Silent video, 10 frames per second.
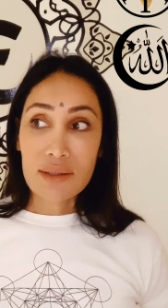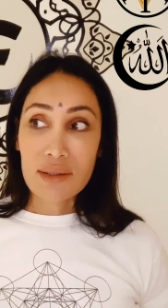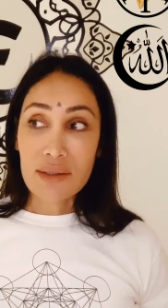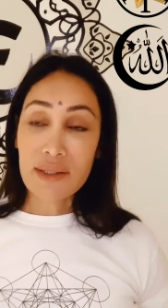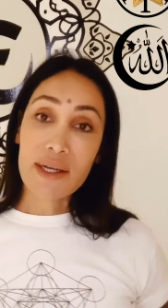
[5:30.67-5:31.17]

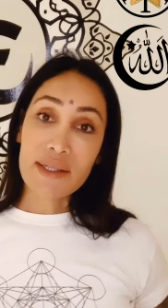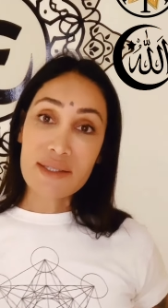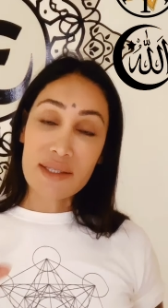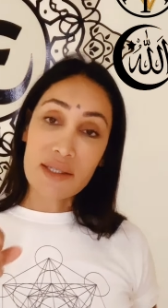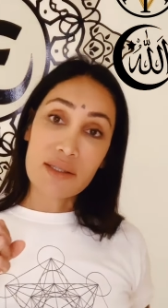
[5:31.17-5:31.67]
The next
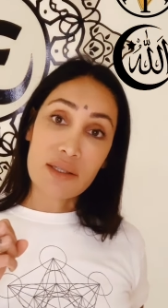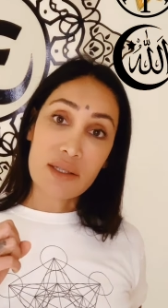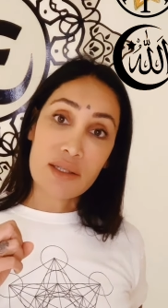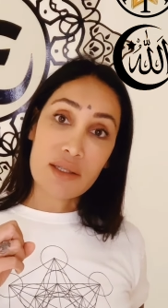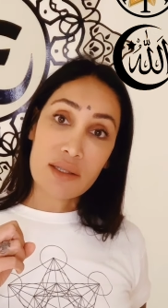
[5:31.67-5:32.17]
thing,
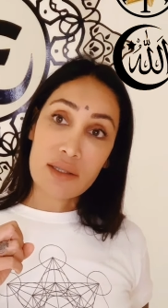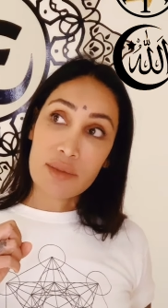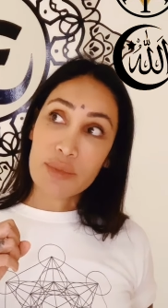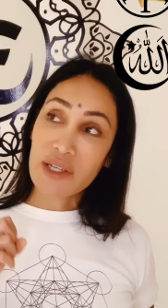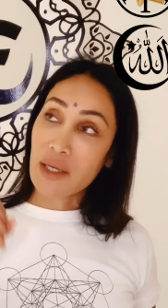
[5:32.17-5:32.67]
he
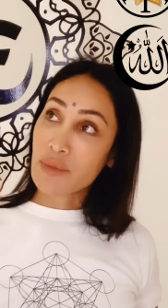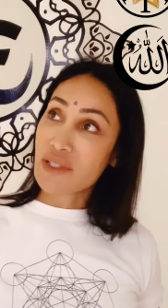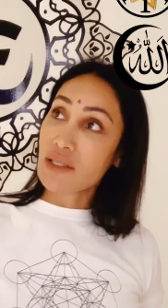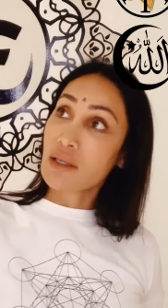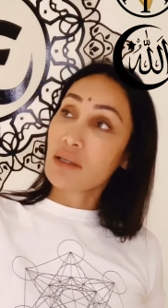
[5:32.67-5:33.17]
became a
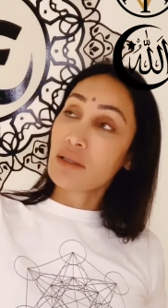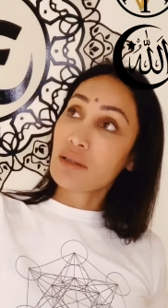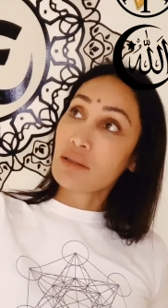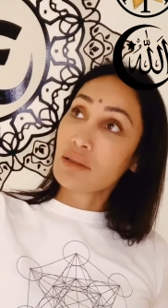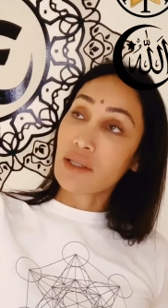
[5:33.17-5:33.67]

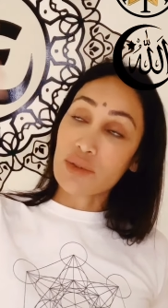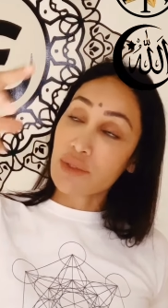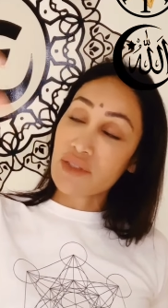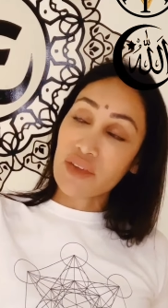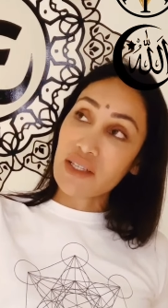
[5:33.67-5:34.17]
star. I saw
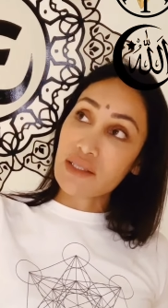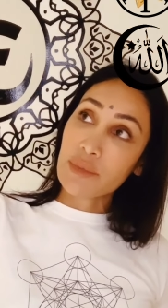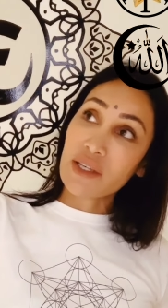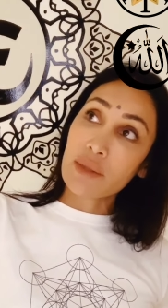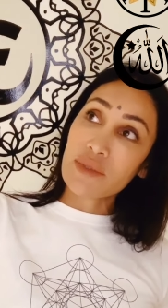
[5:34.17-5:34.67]
his face, he
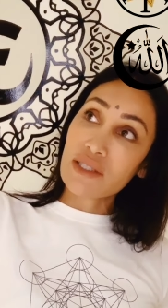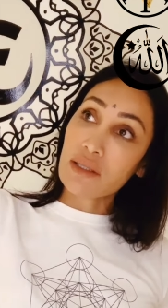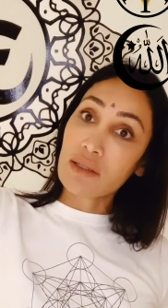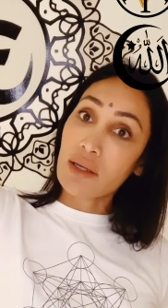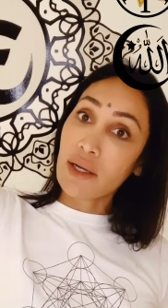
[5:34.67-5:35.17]
became a
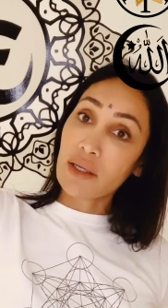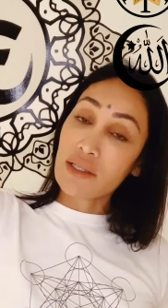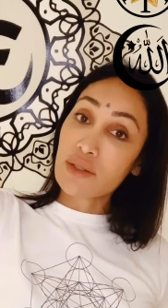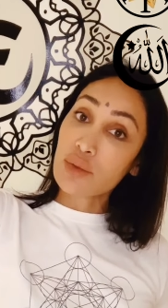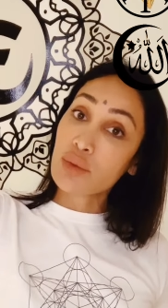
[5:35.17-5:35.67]
star, and I
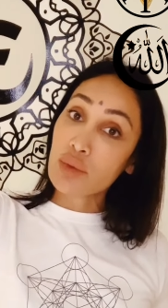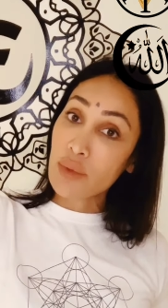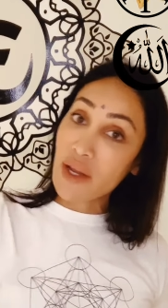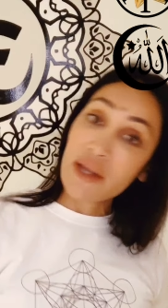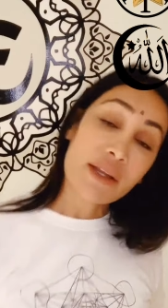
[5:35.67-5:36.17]
saw
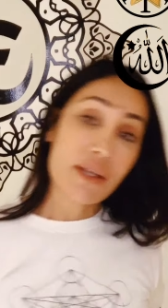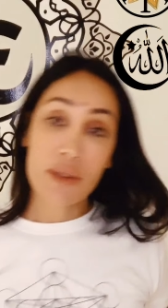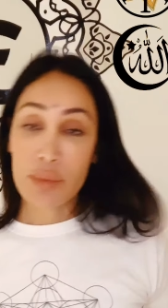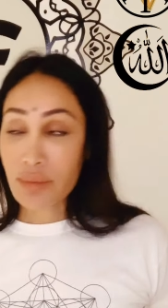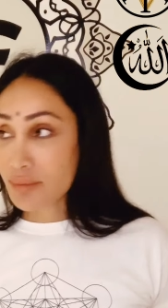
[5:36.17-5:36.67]
where he
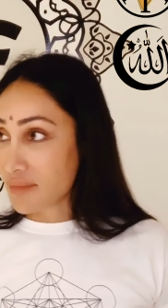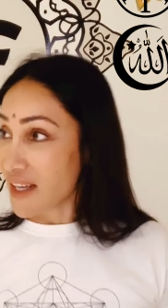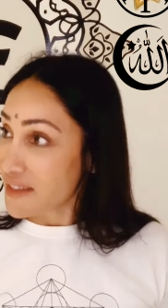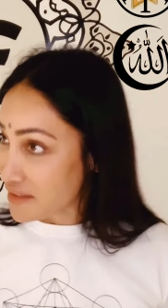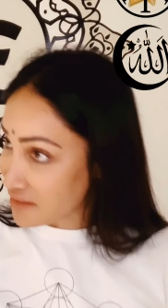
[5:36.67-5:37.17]

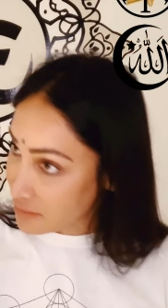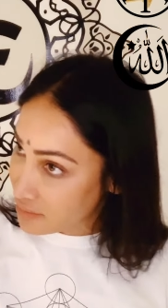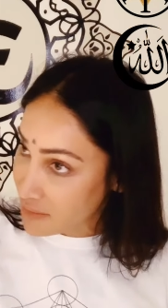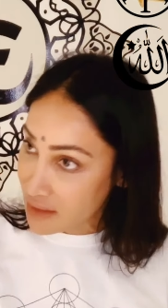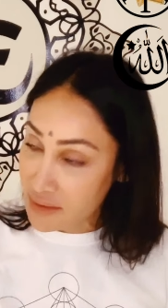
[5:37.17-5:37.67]
landed
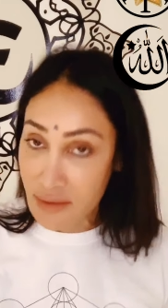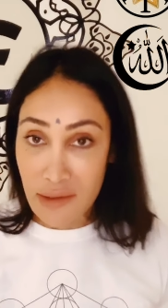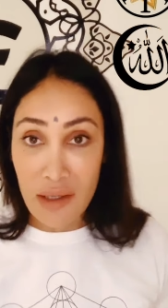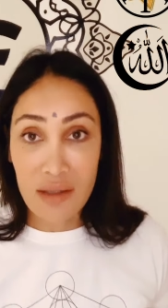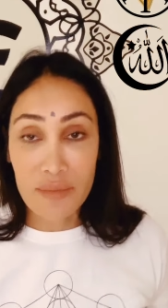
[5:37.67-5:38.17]
as a
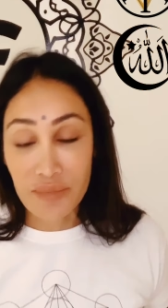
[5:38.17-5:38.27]
star.